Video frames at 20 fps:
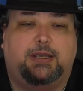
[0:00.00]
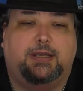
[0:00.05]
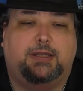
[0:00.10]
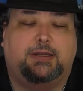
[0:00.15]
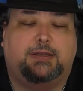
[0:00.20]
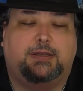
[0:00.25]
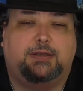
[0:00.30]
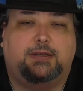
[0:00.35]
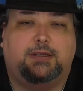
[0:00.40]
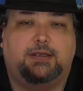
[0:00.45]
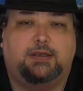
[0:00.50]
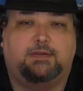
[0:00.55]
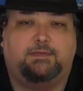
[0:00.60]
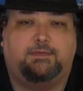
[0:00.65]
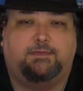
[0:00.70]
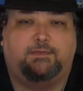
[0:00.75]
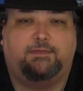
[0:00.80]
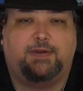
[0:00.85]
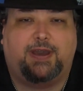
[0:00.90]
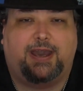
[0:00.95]
entity
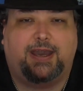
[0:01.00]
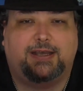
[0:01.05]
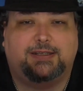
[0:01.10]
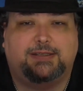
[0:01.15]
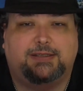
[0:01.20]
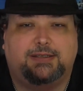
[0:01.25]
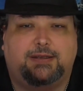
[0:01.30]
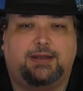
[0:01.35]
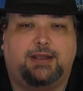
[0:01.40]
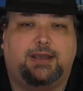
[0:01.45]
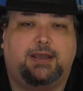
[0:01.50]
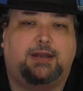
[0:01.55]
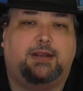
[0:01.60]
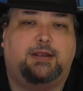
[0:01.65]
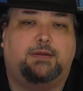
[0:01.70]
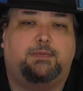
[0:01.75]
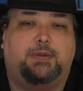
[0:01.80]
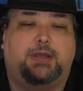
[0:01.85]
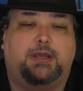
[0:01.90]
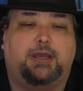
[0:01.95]

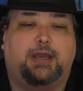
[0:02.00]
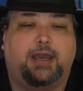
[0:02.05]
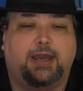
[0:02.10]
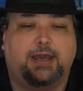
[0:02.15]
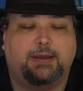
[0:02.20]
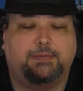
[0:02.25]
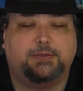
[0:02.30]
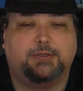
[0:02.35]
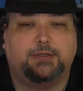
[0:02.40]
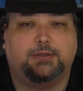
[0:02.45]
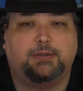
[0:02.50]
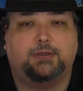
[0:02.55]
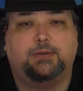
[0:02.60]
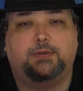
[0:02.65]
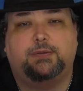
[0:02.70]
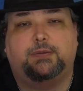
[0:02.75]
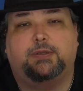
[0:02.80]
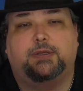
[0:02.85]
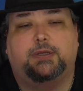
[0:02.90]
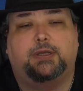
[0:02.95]
fascinated me
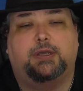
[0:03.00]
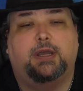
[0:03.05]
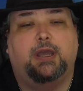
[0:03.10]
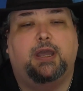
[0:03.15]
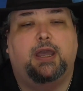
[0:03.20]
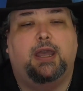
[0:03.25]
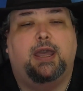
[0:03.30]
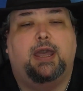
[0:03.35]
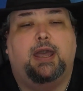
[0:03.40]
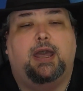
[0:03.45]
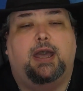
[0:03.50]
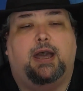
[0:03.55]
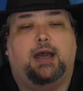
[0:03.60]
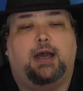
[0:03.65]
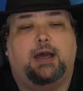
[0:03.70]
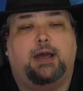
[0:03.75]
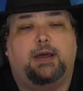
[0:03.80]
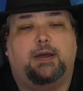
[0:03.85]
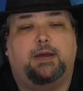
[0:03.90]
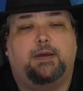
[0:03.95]
absolutely.
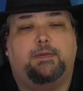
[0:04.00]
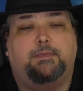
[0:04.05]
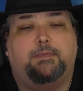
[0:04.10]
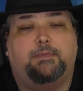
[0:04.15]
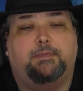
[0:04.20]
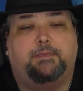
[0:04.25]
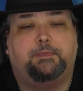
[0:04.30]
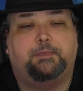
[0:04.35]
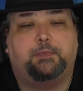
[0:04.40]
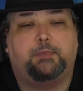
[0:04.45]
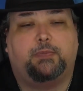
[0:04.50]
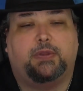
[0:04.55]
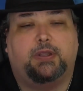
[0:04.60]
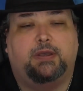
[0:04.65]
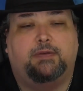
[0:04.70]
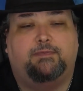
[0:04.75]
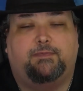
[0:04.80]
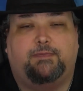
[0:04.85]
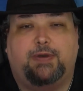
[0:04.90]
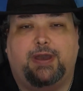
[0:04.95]
Um,
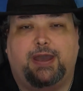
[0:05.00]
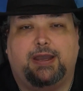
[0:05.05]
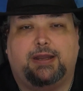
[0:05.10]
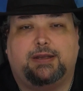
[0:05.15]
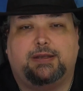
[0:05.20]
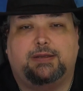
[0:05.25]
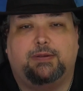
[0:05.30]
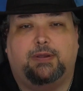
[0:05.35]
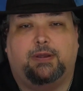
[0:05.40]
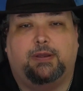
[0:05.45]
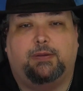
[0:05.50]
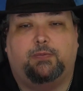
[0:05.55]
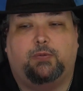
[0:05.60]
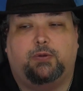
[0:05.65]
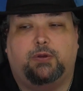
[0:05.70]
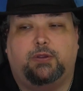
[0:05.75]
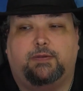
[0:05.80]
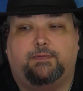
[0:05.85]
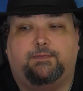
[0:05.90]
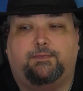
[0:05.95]
in fact, um,
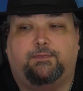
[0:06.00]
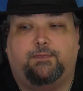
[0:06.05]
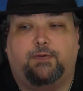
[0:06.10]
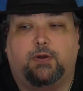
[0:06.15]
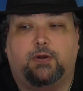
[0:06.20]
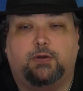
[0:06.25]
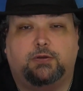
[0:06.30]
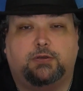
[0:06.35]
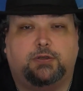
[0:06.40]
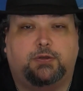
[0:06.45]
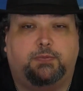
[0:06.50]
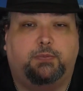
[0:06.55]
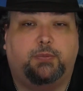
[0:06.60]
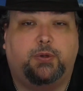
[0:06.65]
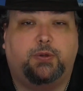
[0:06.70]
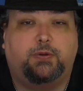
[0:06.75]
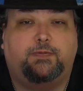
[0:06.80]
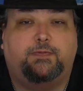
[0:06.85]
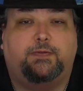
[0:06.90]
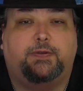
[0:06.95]
one of the first
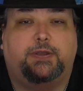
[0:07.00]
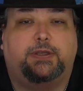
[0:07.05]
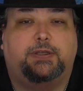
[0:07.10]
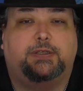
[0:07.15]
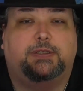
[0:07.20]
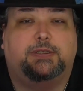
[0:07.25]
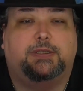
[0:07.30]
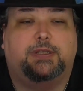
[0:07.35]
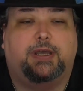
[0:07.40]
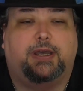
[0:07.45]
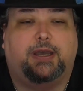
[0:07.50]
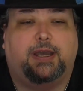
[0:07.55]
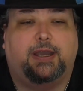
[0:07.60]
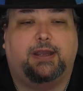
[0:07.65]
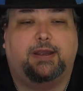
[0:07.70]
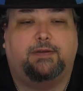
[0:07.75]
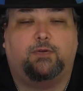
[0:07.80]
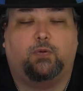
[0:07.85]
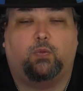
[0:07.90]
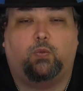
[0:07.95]
movies that I
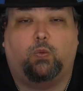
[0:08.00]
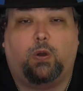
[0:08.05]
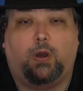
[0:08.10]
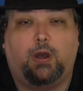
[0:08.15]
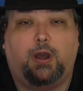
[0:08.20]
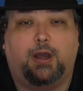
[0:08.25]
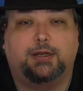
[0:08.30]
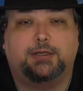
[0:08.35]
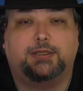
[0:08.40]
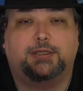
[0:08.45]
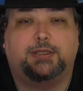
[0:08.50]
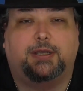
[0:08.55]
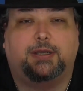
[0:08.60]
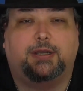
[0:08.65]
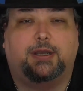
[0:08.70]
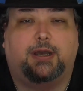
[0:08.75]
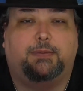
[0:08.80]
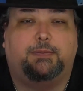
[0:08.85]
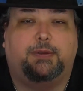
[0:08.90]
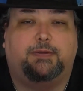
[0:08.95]
ever watched that
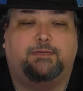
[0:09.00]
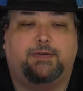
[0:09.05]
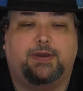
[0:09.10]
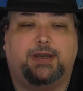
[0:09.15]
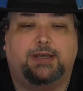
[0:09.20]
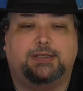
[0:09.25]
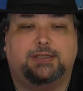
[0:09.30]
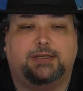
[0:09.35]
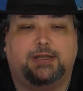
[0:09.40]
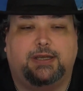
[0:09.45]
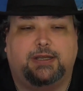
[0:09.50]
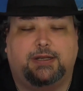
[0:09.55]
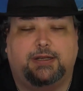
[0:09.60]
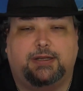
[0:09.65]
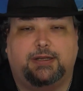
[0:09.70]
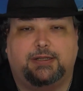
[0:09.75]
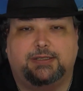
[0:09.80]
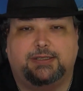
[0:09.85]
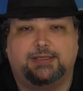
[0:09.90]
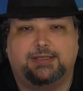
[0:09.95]
got me fascinated
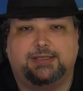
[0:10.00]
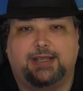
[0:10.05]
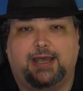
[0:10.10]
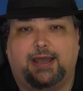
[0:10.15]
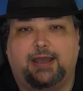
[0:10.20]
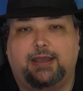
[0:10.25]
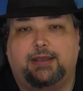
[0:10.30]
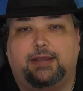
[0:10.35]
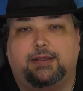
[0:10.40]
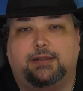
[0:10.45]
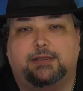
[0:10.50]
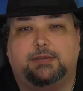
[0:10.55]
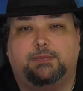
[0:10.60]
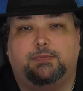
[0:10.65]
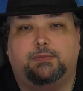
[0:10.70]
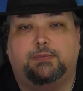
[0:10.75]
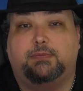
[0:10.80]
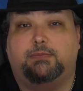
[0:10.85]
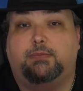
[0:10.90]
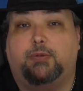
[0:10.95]
in science,
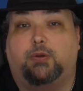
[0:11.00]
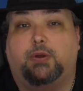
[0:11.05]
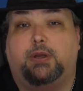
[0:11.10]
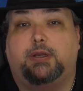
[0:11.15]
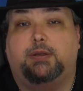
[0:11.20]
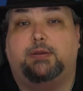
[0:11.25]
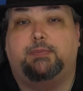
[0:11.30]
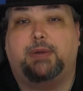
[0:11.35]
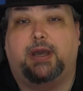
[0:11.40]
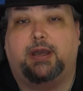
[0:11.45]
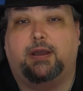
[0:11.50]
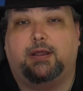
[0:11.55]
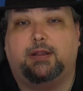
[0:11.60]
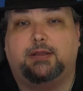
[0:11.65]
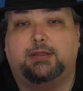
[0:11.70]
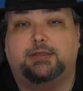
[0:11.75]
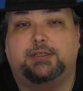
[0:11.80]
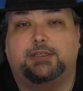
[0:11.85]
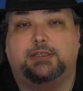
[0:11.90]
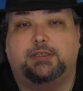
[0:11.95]
marine
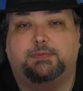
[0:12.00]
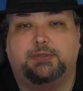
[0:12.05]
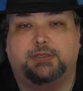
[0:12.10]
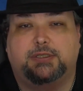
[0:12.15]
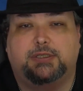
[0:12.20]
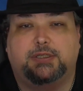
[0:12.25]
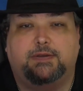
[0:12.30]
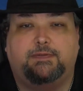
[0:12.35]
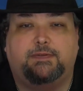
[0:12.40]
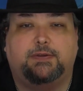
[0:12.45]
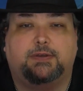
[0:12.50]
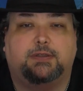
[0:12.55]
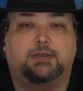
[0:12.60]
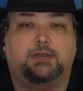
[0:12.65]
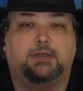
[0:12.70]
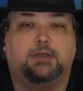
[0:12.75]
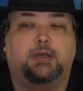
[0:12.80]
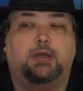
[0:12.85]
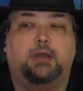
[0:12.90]
biology specifically,